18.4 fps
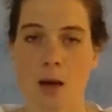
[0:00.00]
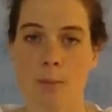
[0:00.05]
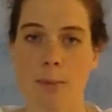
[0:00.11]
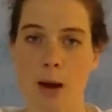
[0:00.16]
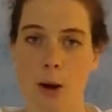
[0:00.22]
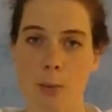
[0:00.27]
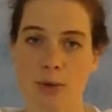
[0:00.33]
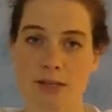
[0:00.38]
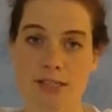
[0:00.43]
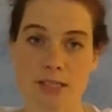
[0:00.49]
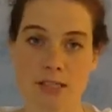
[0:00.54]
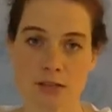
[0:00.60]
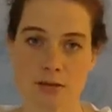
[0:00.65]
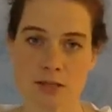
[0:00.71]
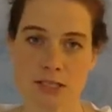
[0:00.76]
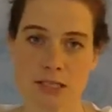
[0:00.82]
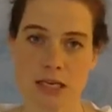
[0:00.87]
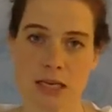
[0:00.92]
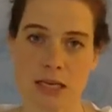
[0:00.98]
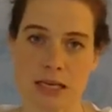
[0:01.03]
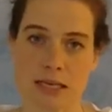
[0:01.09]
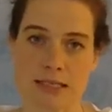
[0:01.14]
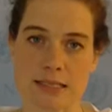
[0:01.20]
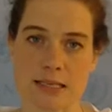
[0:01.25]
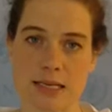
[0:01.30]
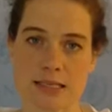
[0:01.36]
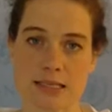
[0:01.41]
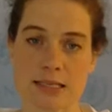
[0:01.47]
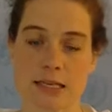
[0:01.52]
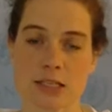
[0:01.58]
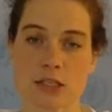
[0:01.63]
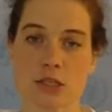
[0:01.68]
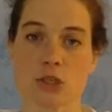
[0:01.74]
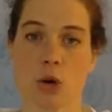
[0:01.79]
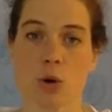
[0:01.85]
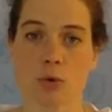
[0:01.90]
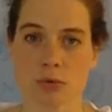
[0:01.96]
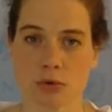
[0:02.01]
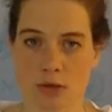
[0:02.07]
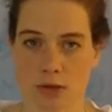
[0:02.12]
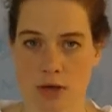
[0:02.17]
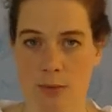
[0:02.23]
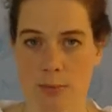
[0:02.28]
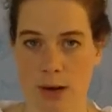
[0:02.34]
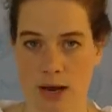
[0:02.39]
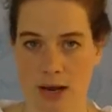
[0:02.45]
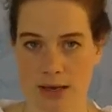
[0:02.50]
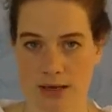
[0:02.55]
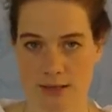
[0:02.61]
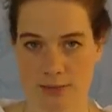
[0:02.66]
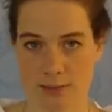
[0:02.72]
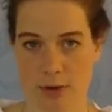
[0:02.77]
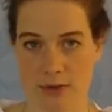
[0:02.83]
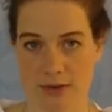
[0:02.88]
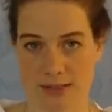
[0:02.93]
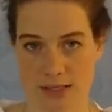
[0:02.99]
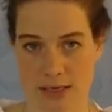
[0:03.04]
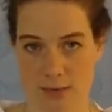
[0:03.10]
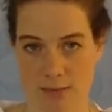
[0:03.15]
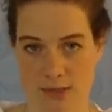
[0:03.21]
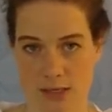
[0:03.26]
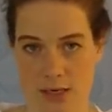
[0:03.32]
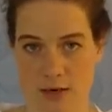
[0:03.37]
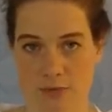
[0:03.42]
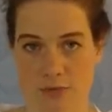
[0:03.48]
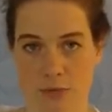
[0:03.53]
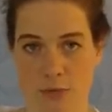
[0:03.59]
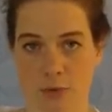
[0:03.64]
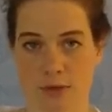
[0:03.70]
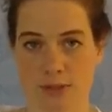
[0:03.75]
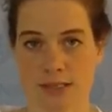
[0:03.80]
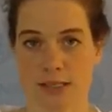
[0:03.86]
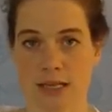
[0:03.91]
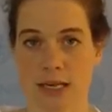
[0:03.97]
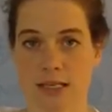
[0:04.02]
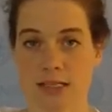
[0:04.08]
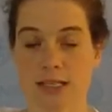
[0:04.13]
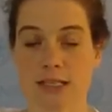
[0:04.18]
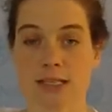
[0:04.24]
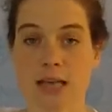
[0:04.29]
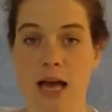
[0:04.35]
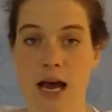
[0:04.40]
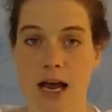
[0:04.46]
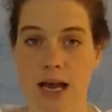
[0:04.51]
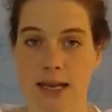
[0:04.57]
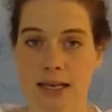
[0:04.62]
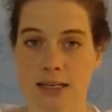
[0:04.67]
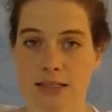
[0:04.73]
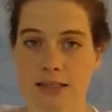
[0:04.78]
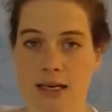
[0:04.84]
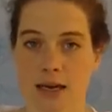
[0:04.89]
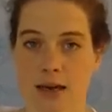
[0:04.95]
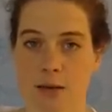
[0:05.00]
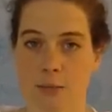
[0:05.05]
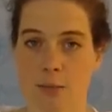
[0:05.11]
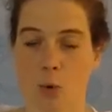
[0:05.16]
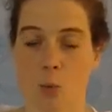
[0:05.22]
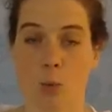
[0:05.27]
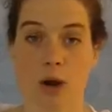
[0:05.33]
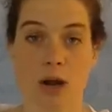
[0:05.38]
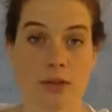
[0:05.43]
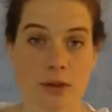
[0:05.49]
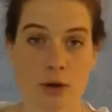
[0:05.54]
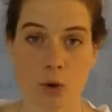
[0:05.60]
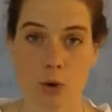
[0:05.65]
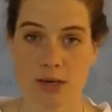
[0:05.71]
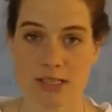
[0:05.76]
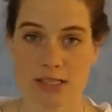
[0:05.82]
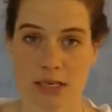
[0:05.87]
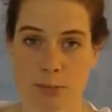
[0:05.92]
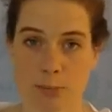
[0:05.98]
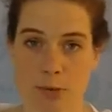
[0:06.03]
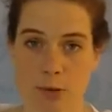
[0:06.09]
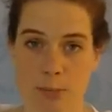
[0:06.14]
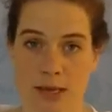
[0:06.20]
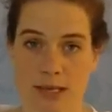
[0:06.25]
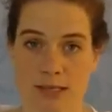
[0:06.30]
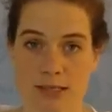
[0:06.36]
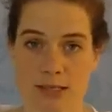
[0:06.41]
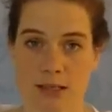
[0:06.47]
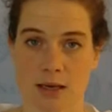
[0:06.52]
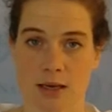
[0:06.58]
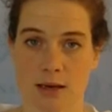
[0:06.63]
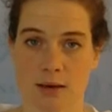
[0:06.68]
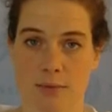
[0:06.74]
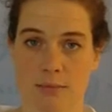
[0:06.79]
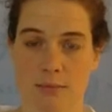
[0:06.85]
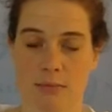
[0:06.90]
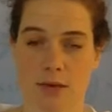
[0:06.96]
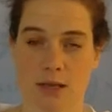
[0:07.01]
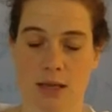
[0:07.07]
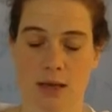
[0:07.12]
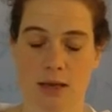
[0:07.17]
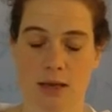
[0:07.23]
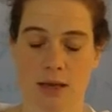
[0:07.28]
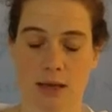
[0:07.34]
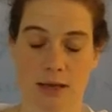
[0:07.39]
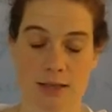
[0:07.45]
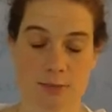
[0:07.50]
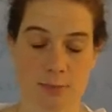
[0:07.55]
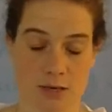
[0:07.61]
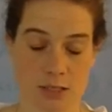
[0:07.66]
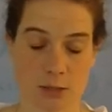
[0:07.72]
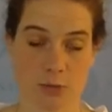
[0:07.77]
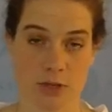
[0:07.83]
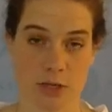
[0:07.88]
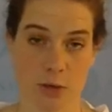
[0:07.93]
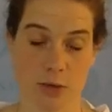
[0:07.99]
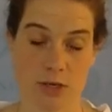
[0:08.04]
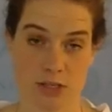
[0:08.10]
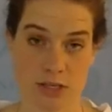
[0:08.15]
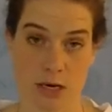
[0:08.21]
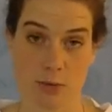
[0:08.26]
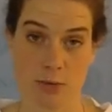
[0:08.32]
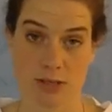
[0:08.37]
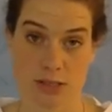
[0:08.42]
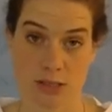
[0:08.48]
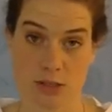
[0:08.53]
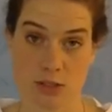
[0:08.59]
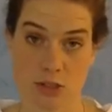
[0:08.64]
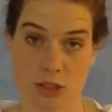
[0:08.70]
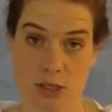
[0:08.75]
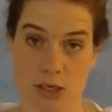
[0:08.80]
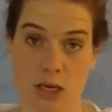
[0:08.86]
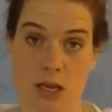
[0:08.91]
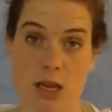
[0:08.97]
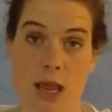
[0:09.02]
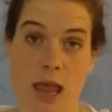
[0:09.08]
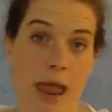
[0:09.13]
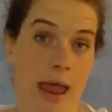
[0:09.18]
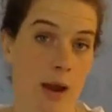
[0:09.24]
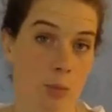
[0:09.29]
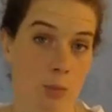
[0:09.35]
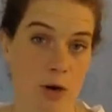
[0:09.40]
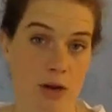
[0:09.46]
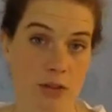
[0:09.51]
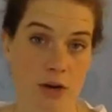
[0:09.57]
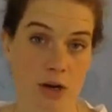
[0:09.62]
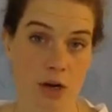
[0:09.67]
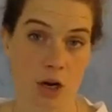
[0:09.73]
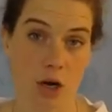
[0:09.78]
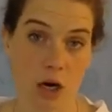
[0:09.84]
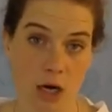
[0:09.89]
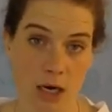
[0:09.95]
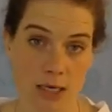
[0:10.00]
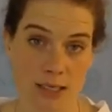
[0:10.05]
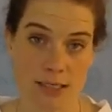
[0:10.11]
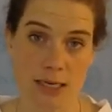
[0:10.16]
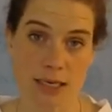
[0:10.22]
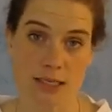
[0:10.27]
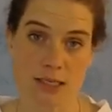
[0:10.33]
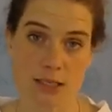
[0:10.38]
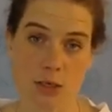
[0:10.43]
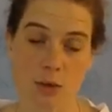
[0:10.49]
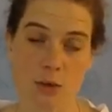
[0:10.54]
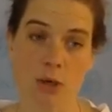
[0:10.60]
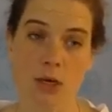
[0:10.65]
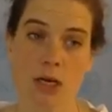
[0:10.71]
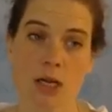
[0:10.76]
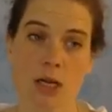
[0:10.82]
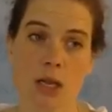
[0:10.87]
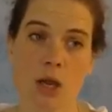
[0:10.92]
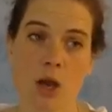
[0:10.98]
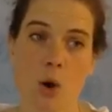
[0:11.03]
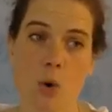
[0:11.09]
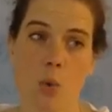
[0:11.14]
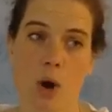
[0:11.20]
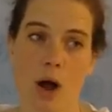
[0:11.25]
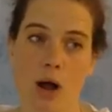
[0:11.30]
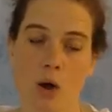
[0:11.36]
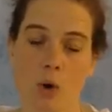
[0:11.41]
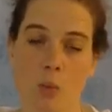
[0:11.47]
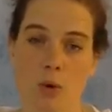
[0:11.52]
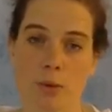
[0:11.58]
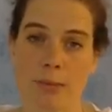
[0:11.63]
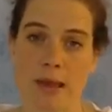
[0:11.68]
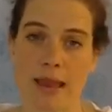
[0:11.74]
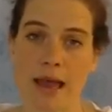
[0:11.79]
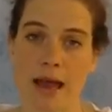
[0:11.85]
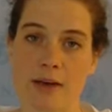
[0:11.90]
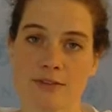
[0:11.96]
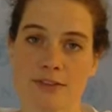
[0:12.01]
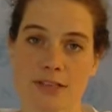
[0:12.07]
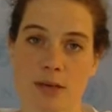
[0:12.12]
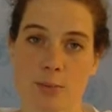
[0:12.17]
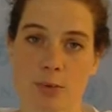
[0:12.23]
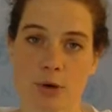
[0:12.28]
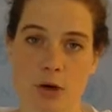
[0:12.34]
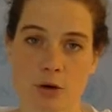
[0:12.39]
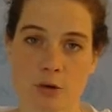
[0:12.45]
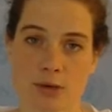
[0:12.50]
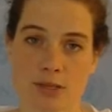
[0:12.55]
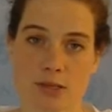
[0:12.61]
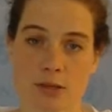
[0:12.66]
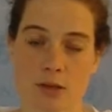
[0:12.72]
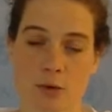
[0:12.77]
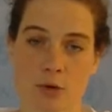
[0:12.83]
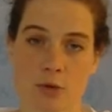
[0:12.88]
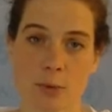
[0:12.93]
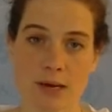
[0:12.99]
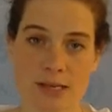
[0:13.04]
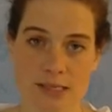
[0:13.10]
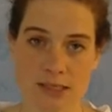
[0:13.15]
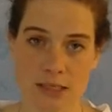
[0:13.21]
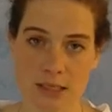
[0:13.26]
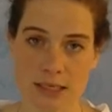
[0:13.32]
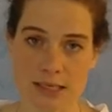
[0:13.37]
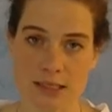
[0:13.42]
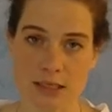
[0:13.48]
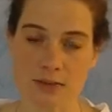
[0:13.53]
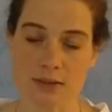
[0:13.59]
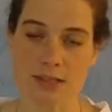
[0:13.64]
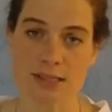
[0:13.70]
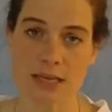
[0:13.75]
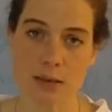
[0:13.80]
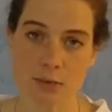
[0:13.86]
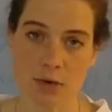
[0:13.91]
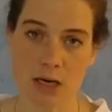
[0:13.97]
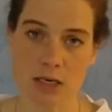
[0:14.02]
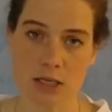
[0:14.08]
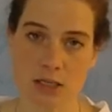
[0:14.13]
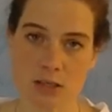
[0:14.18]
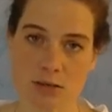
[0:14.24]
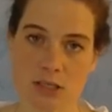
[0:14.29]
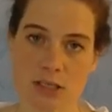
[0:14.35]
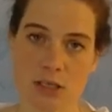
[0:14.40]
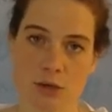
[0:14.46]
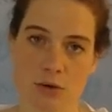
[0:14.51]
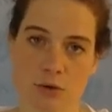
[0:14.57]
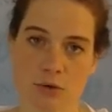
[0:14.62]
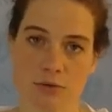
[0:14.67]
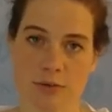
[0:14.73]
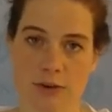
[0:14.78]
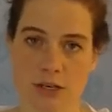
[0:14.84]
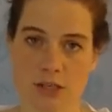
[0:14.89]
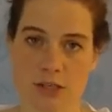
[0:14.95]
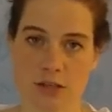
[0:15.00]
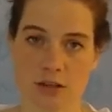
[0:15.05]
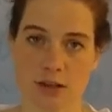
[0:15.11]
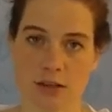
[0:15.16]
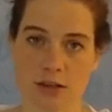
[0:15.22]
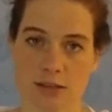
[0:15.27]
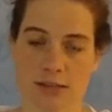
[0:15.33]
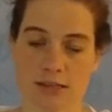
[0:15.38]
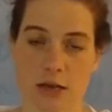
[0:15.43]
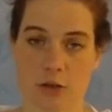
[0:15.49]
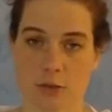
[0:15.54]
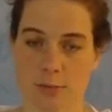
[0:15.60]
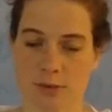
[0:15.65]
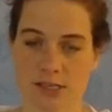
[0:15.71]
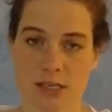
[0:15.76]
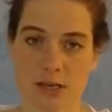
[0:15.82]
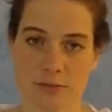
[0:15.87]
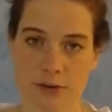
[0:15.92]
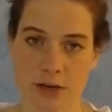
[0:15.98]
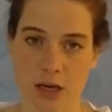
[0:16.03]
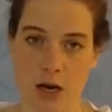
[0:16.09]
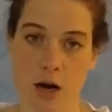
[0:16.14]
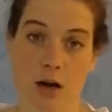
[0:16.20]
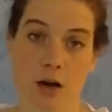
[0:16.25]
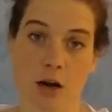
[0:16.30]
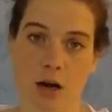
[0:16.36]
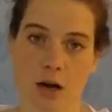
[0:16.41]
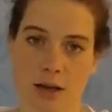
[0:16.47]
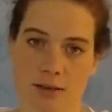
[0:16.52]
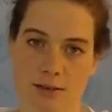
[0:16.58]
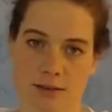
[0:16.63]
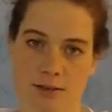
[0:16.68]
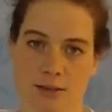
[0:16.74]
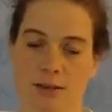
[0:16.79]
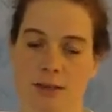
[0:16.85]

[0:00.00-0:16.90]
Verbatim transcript: But what's interesting is that states don't abide by the same set of rules. They decide um, where they're going to implement, um, especially with the U N G A resolution, and where they're not. And so while we may have some progress in the Northwest Atlantic, the same countries who fish in the South Pacific are not